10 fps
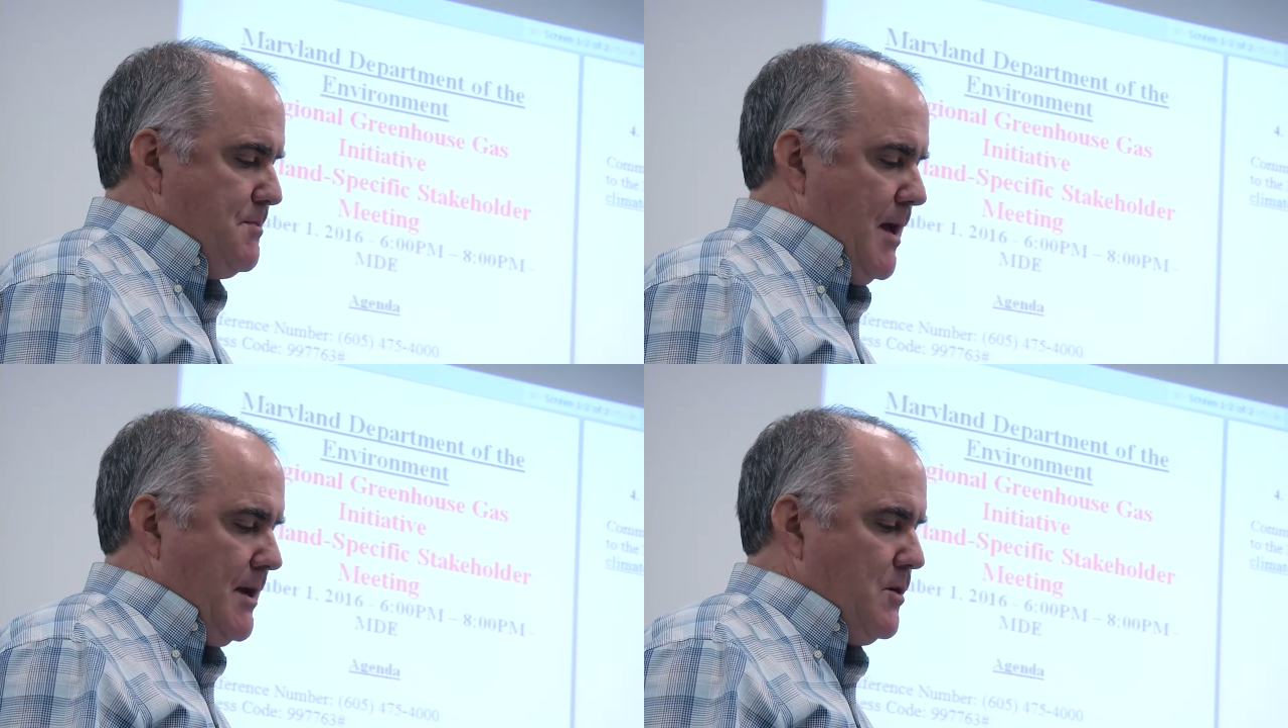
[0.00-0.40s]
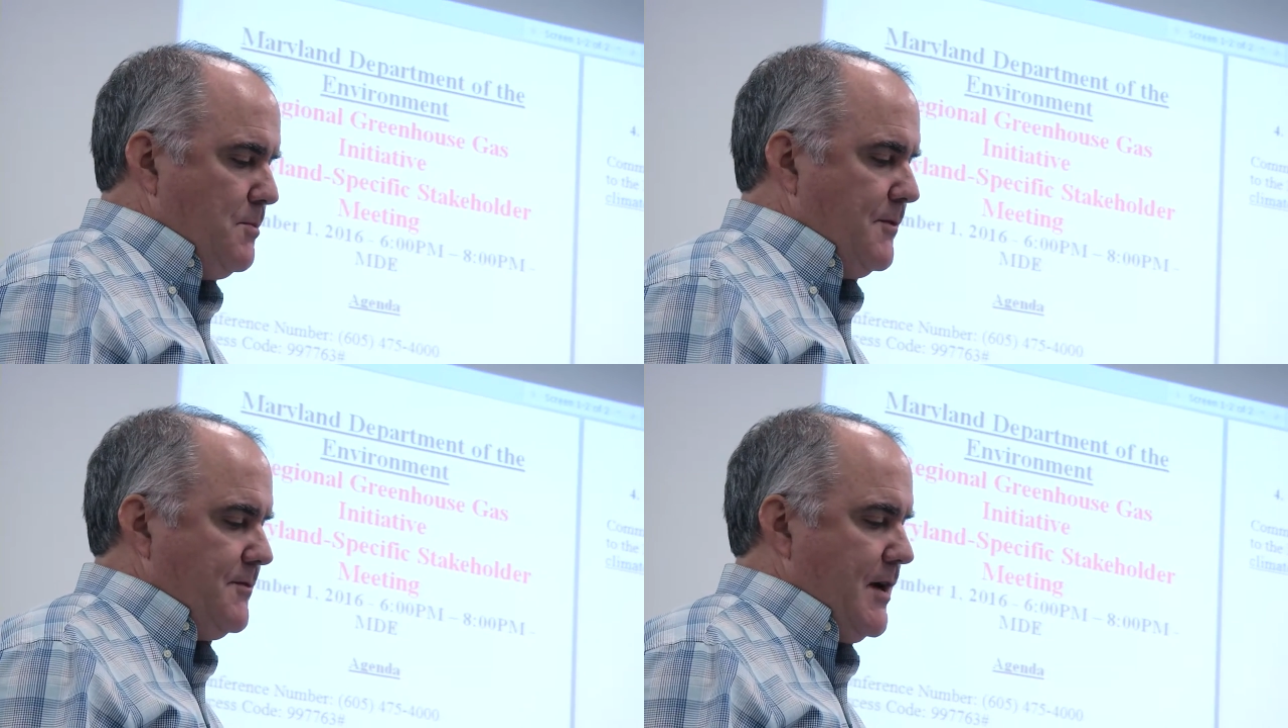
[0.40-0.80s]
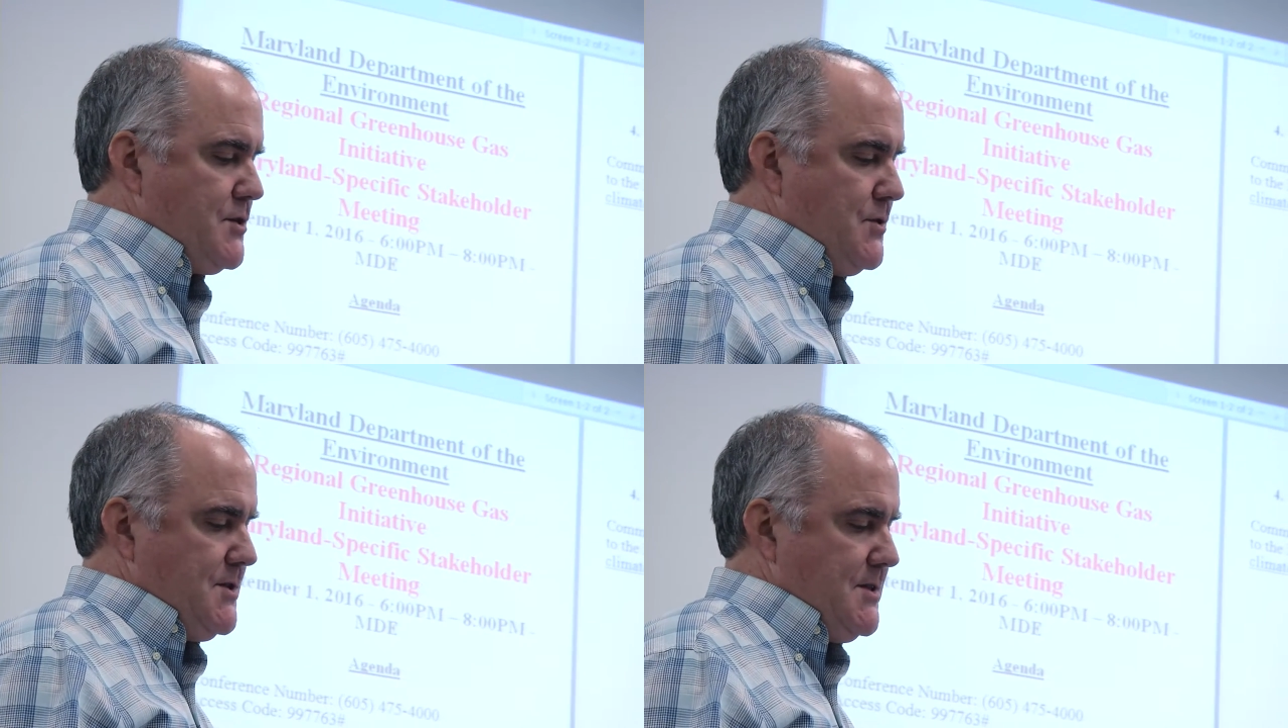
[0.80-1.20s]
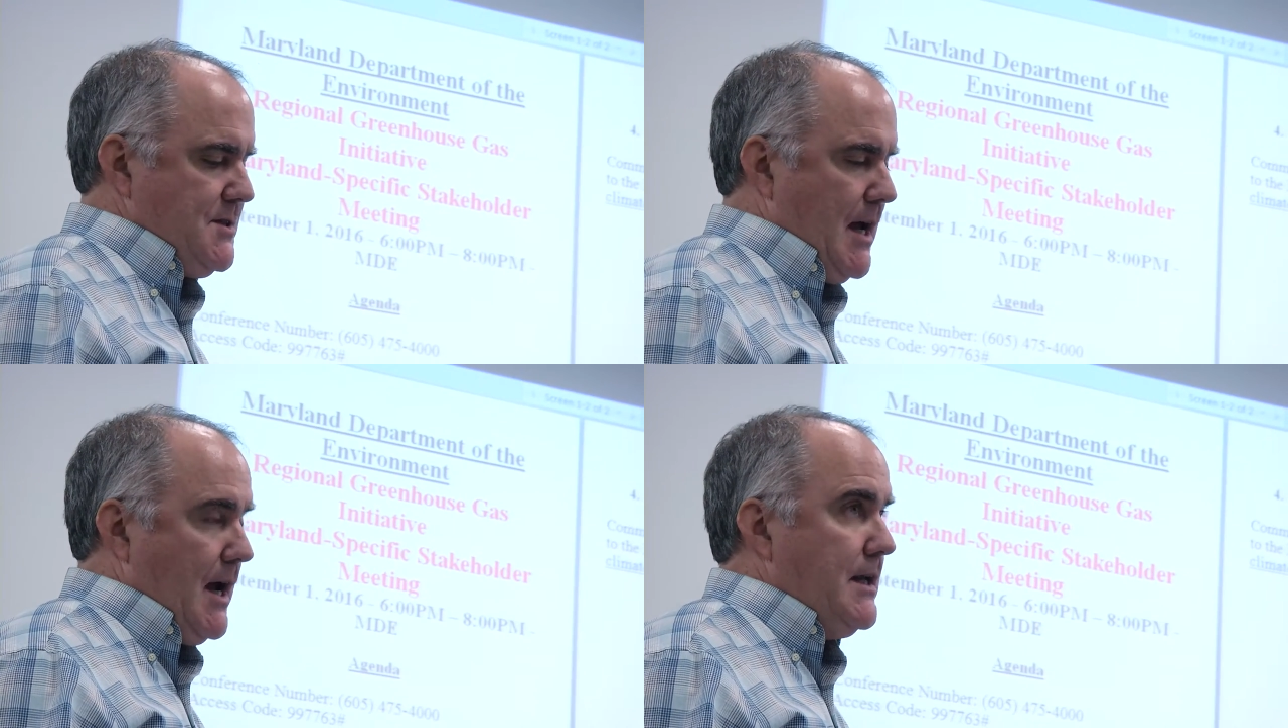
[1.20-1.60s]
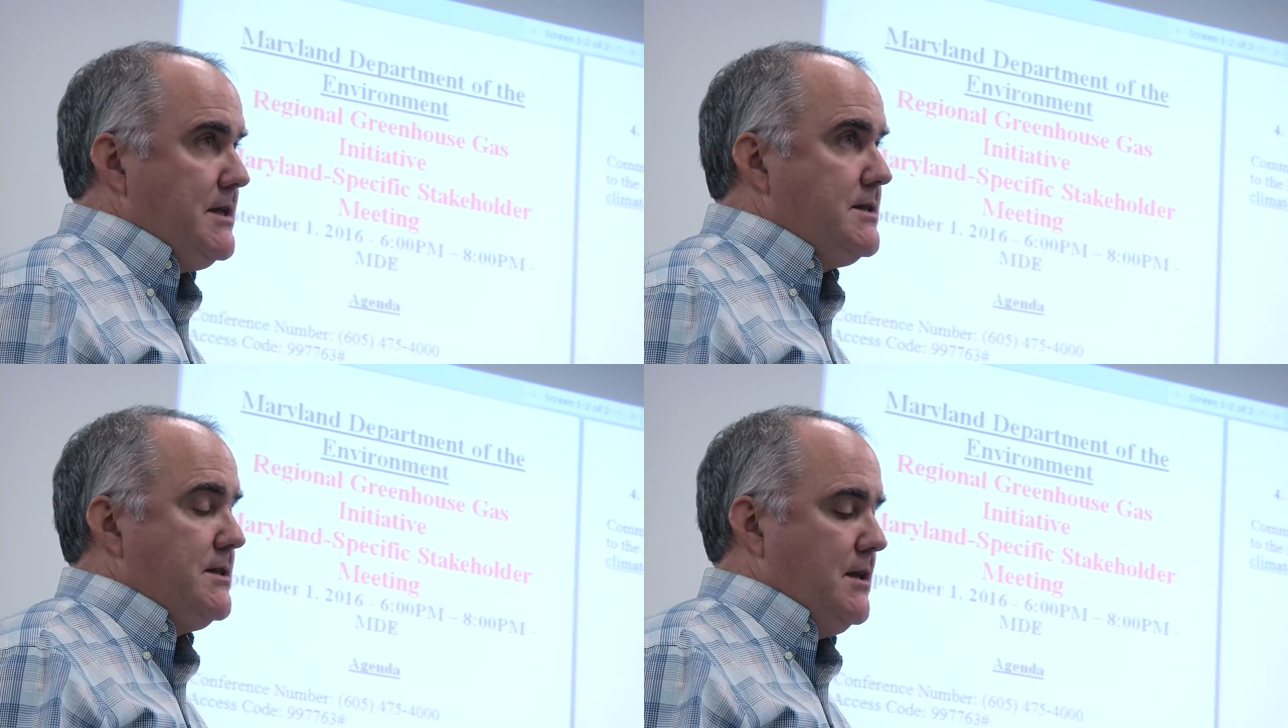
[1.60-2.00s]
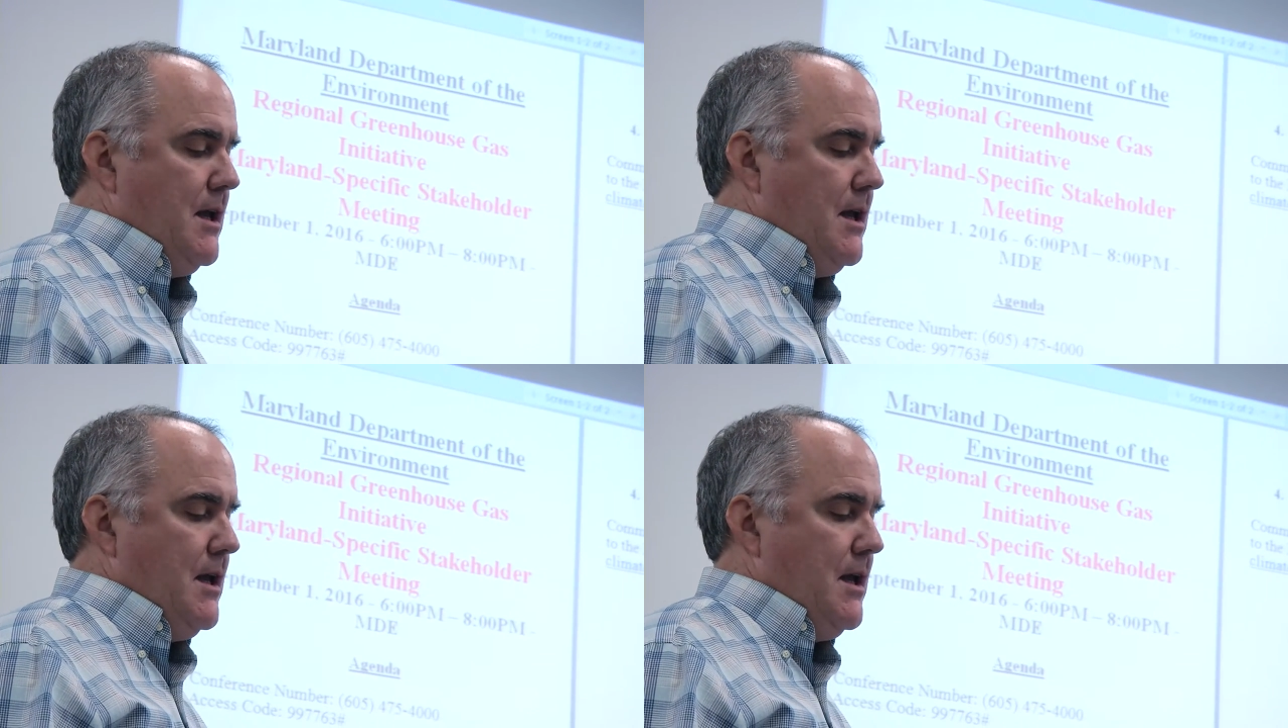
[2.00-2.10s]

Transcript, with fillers: medical professional societies,